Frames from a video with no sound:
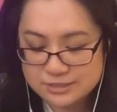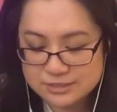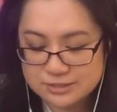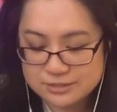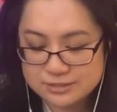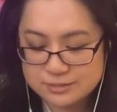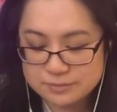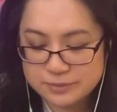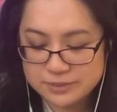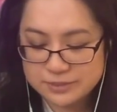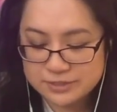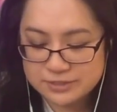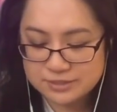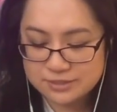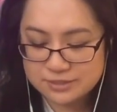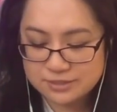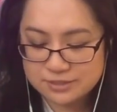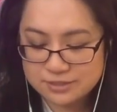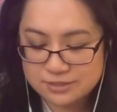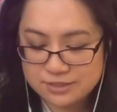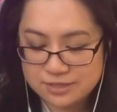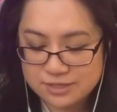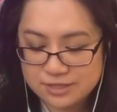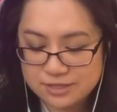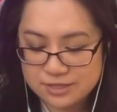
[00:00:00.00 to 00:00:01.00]
It's
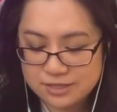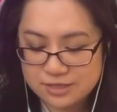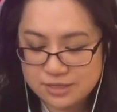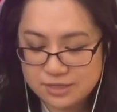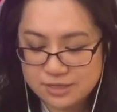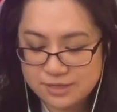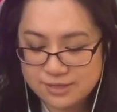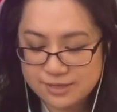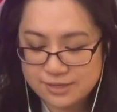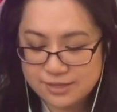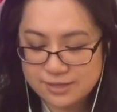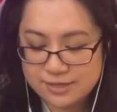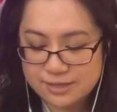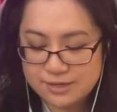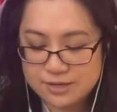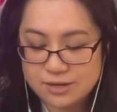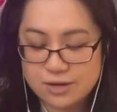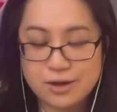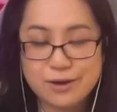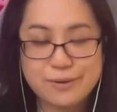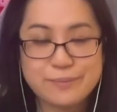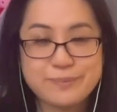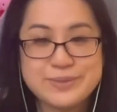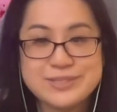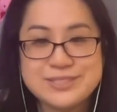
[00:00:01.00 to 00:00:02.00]
basically the
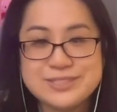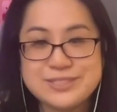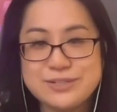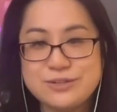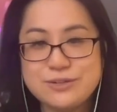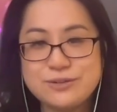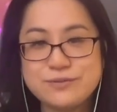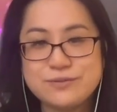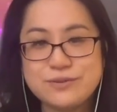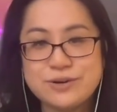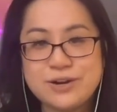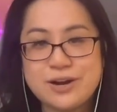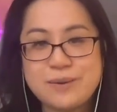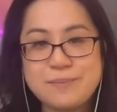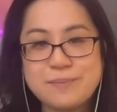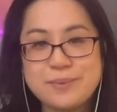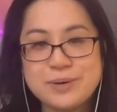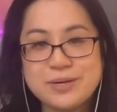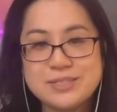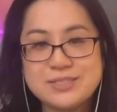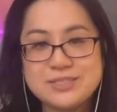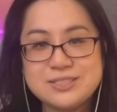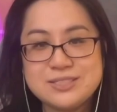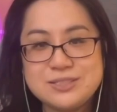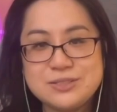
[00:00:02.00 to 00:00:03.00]
opposite over
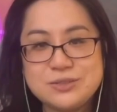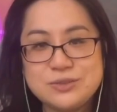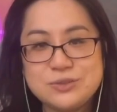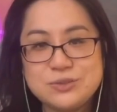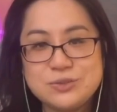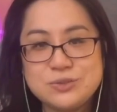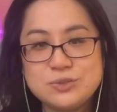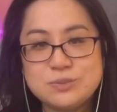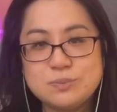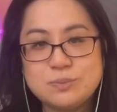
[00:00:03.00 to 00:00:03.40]
hypotenuse,